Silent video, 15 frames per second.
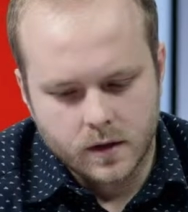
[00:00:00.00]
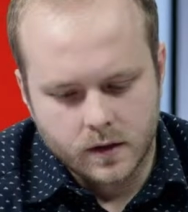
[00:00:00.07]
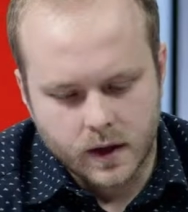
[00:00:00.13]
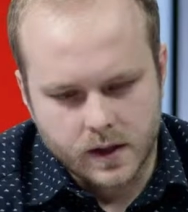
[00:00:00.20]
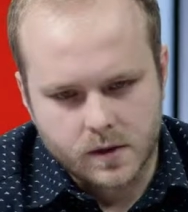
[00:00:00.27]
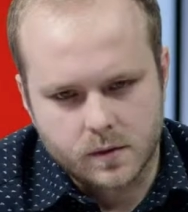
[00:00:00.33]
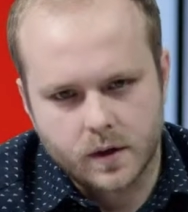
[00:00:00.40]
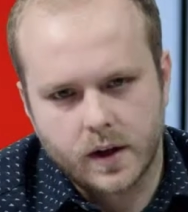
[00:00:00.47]

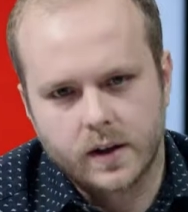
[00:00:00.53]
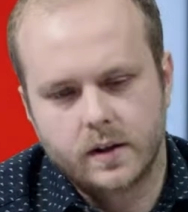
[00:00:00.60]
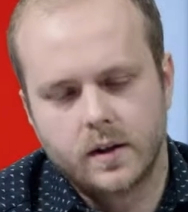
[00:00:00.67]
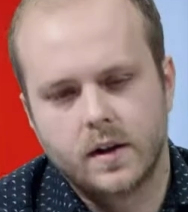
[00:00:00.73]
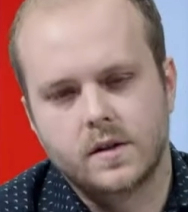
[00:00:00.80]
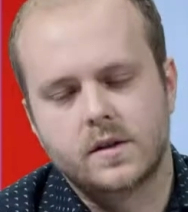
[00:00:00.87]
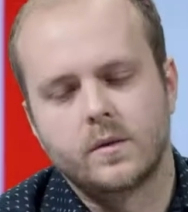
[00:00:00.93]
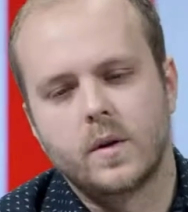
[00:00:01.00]
That's right,
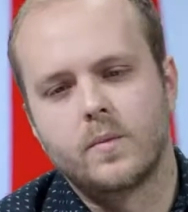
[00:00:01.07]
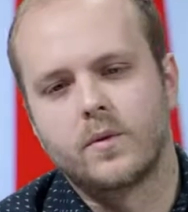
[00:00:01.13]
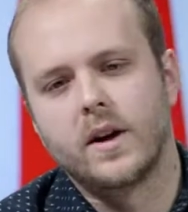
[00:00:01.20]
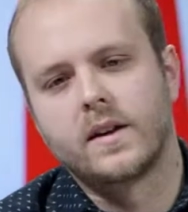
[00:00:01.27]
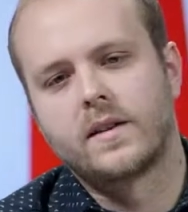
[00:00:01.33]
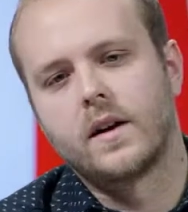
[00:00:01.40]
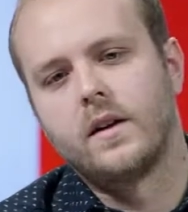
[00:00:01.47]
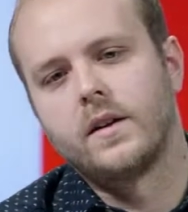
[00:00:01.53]
yeah. So we
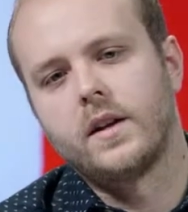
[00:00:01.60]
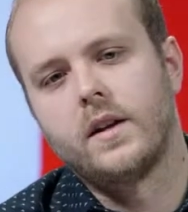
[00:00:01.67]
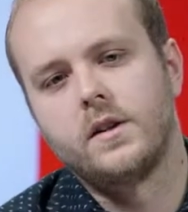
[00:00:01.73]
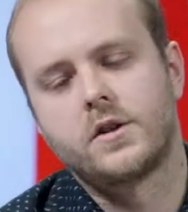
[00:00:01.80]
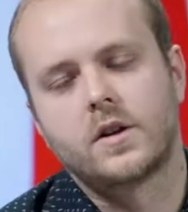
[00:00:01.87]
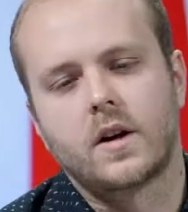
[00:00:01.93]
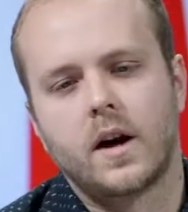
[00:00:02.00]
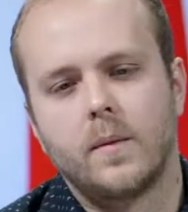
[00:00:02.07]
break down
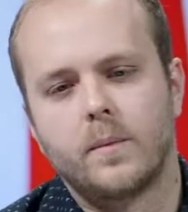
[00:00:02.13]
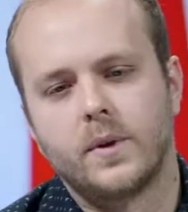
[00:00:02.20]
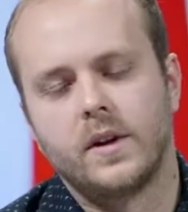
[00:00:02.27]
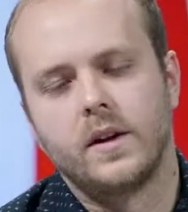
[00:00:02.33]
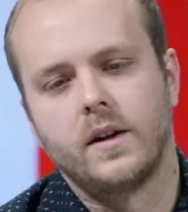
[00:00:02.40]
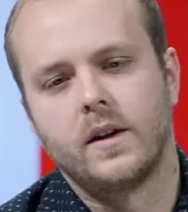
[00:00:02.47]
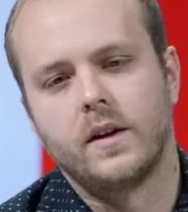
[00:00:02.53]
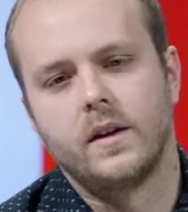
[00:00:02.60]
each
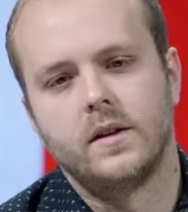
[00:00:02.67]
company